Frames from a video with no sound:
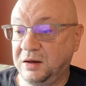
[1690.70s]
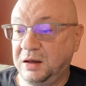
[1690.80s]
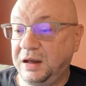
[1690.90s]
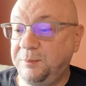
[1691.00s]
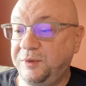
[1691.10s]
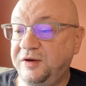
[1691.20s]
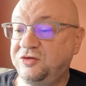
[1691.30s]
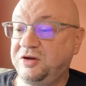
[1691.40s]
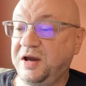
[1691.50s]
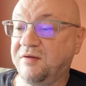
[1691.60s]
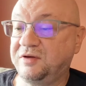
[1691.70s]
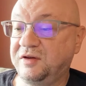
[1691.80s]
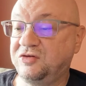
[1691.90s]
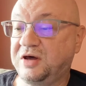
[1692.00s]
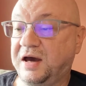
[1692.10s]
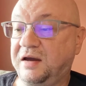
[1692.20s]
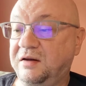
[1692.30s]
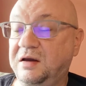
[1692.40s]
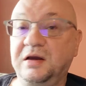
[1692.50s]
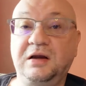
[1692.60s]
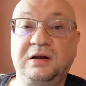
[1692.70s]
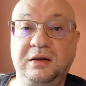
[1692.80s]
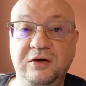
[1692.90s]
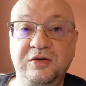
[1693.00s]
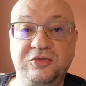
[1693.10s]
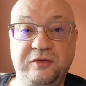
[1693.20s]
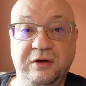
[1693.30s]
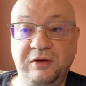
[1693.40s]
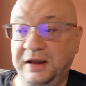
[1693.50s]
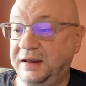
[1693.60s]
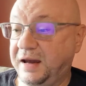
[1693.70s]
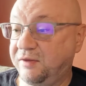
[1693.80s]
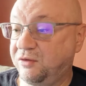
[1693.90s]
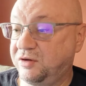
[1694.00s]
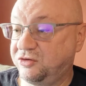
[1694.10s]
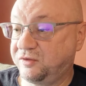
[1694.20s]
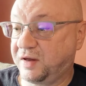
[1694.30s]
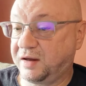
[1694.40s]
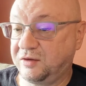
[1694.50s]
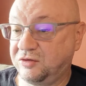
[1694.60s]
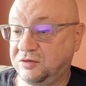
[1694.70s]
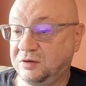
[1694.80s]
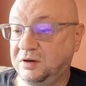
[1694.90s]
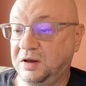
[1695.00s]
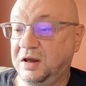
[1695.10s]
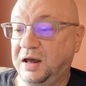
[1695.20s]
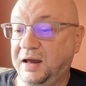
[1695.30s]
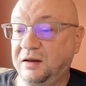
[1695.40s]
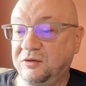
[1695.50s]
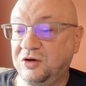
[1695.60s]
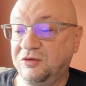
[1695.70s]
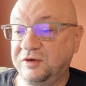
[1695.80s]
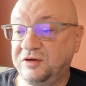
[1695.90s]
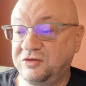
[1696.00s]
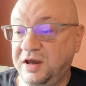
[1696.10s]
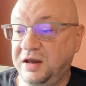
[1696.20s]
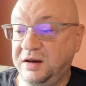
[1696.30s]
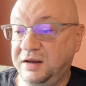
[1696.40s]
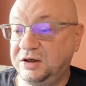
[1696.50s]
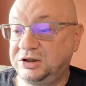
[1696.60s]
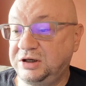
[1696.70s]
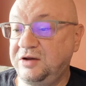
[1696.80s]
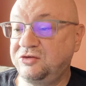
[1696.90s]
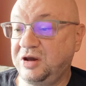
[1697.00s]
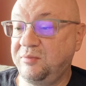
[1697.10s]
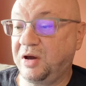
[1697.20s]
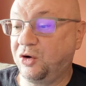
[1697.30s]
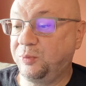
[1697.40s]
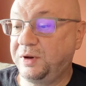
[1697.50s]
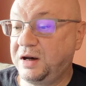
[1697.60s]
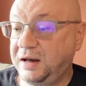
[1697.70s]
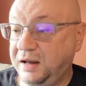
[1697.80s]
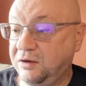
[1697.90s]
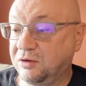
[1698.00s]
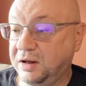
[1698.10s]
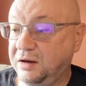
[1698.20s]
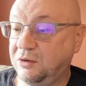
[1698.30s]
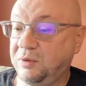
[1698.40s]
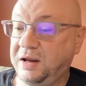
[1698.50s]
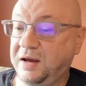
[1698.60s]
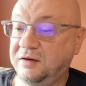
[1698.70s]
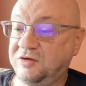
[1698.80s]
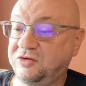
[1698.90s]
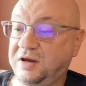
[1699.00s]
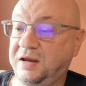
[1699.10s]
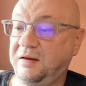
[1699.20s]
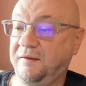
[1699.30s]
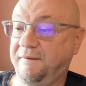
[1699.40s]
He put his tea off to the side, cleared his throat, and gathered his thoughts. I looked over at Sandy, and she seemed open and eager to hear what he had to say.